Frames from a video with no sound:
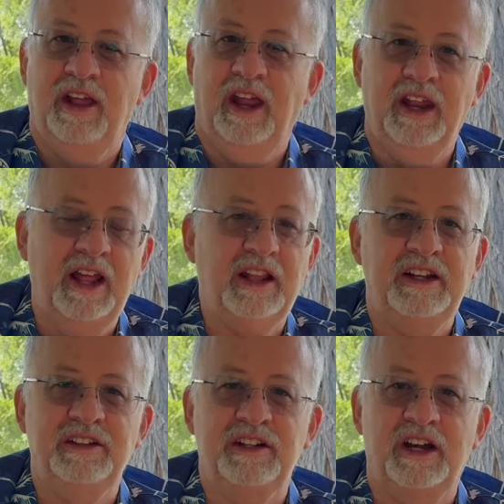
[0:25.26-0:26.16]
And I'd like
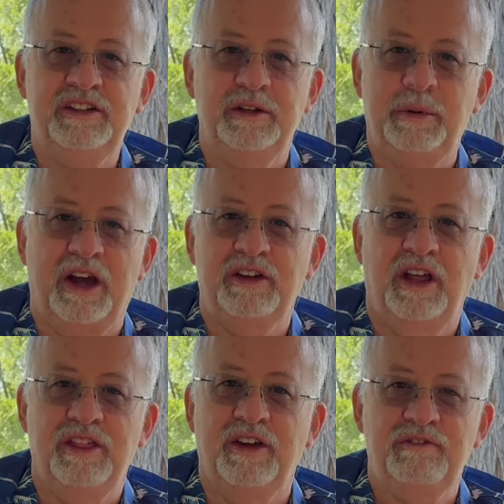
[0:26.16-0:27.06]
to talk to you about
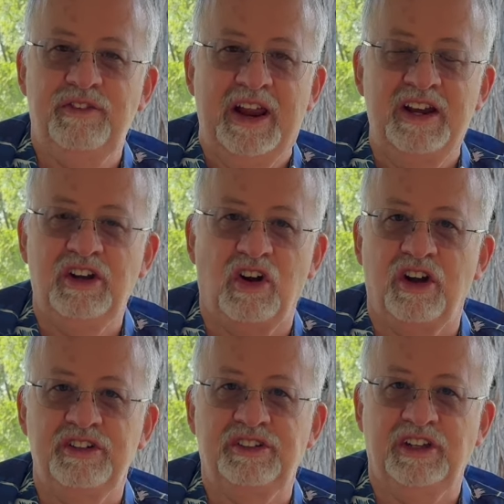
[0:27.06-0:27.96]
the
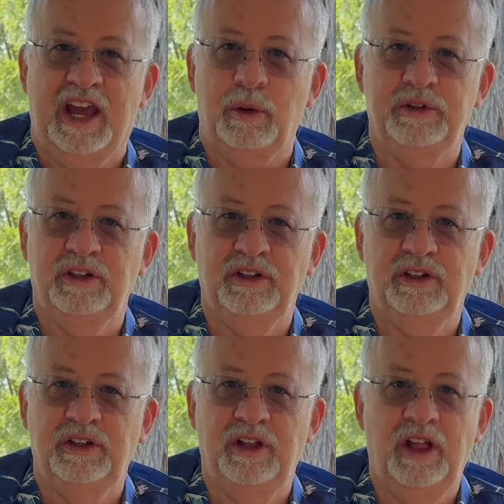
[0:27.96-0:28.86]
Vanguard Scout.
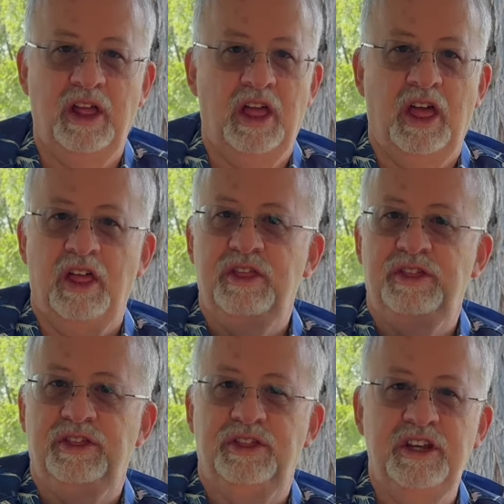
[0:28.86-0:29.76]

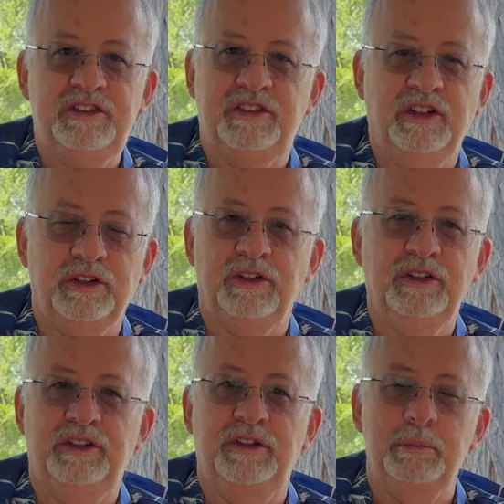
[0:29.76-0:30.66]
This little
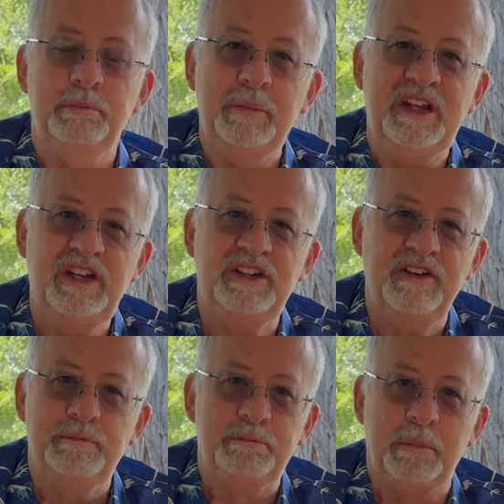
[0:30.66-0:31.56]

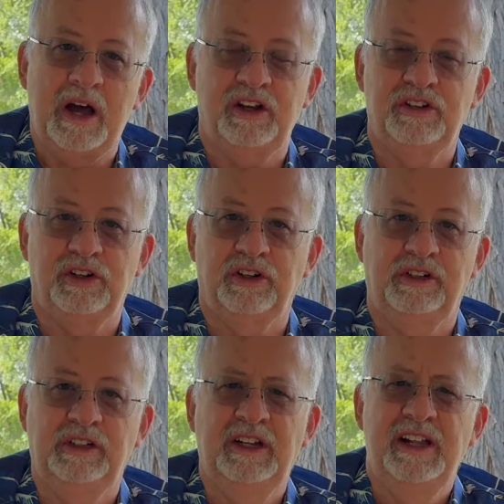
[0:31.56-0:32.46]
diminutive monitor,
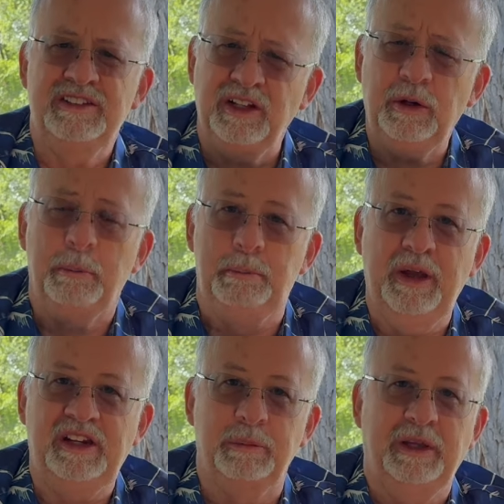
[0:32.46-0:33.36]
it's a little
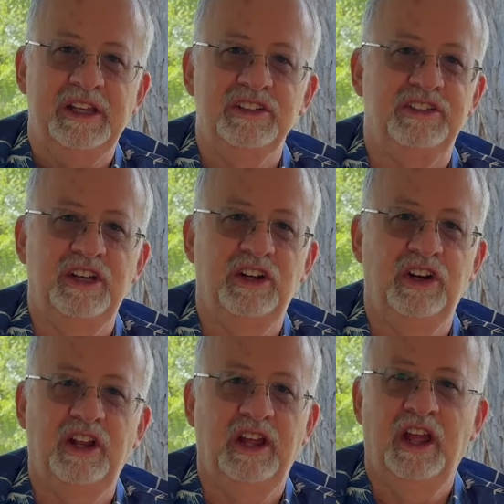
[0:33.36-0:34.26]
big to be
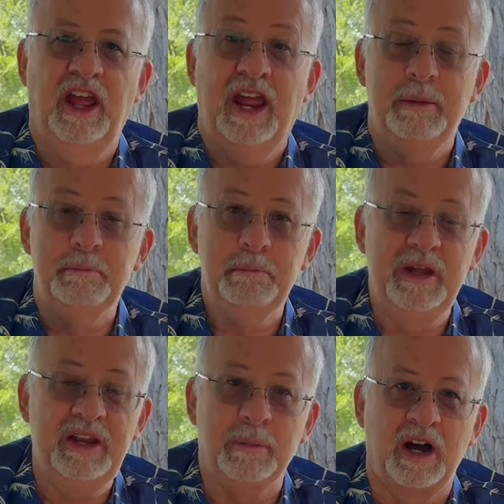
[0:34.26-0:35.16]
considered a
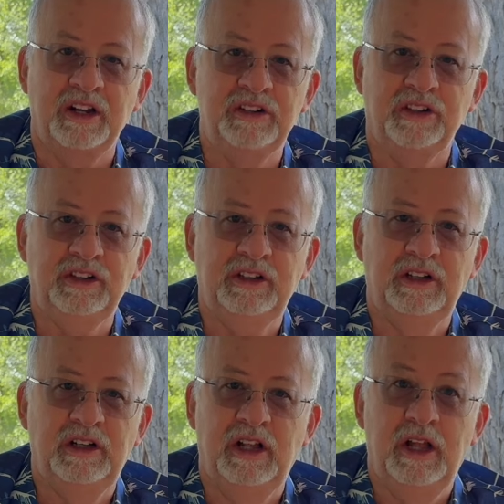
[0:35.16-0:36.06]
mini monitor,
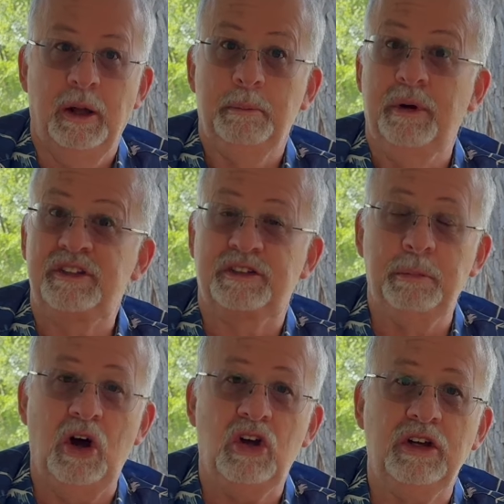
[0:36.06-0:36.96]
but
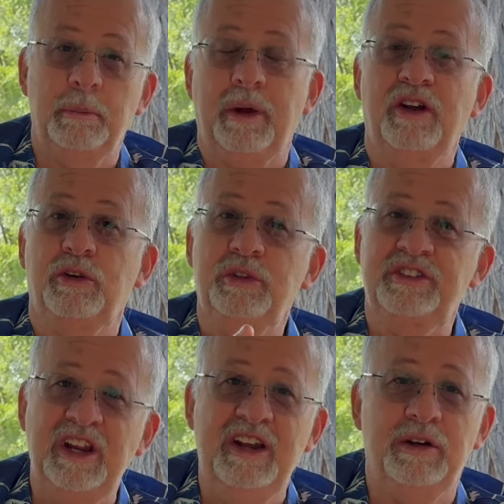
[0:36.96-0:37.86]
small compared to a
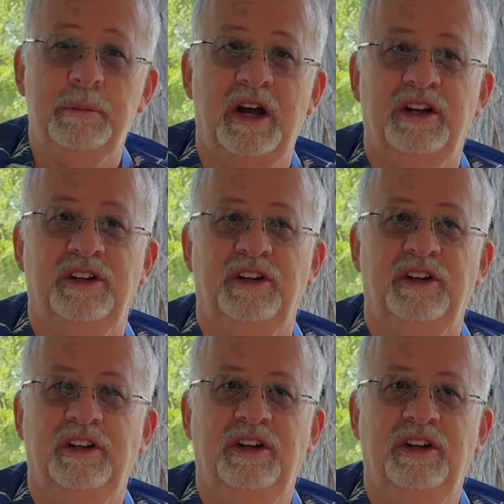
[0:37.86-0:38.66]
standard monitor.